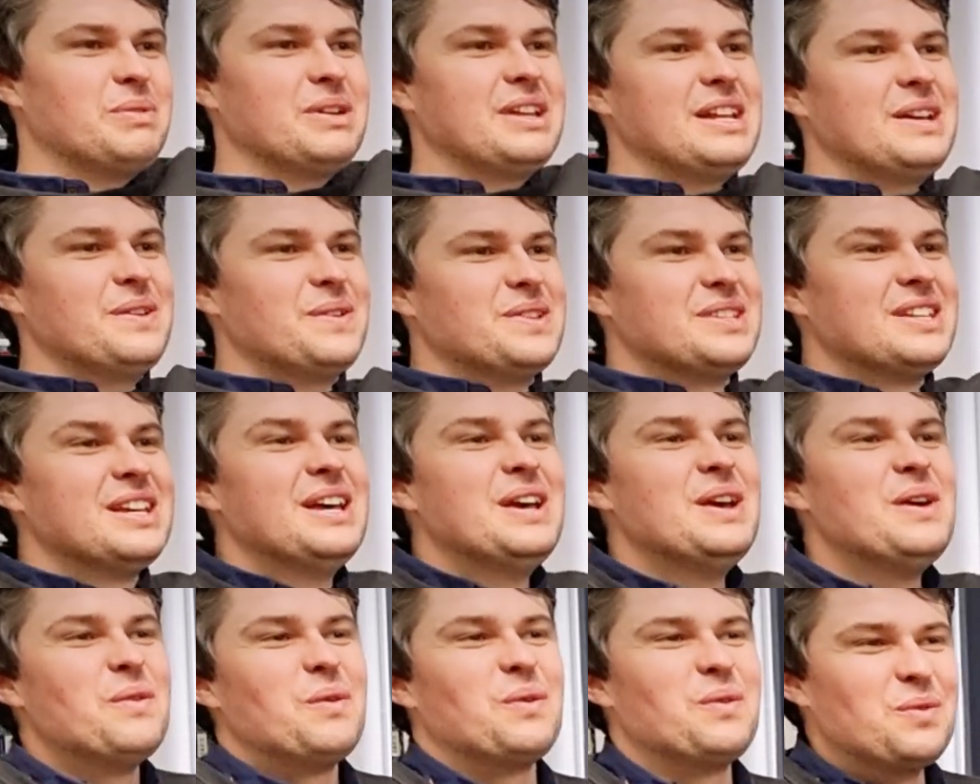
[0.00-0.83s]
But anyways,
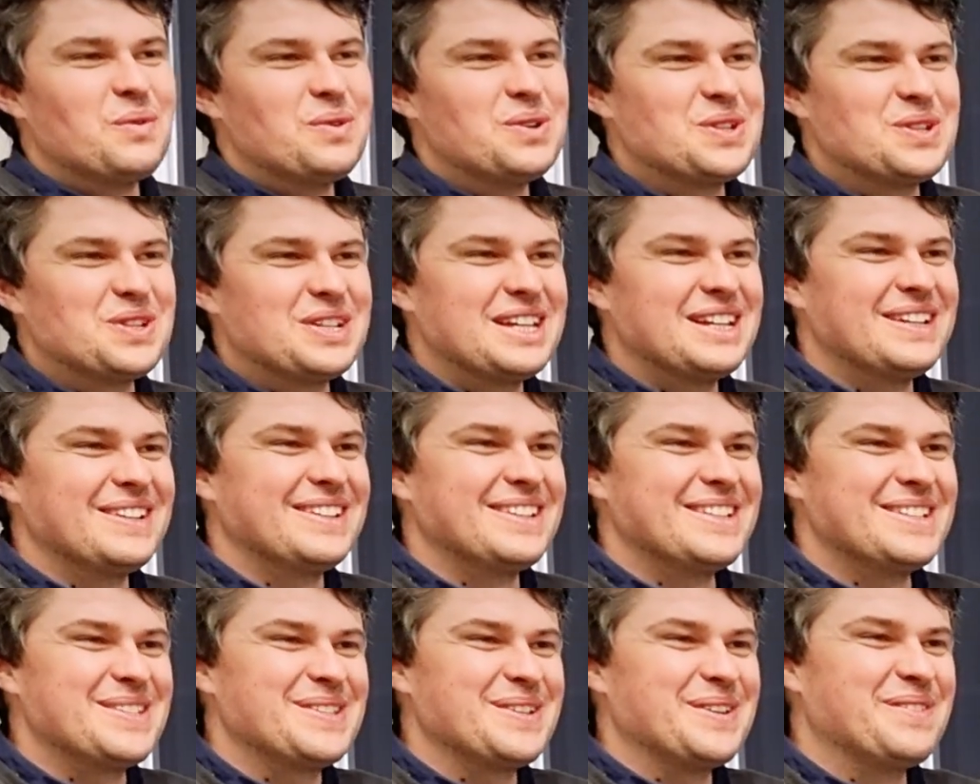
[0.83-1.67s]
we should get
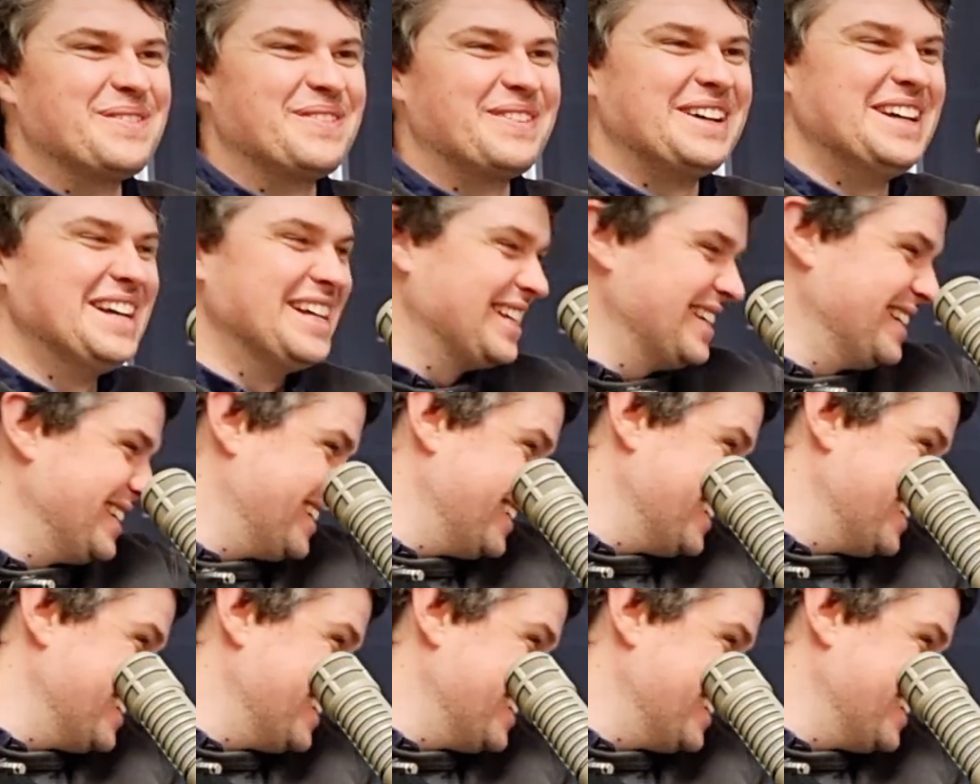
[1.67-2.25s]
into software.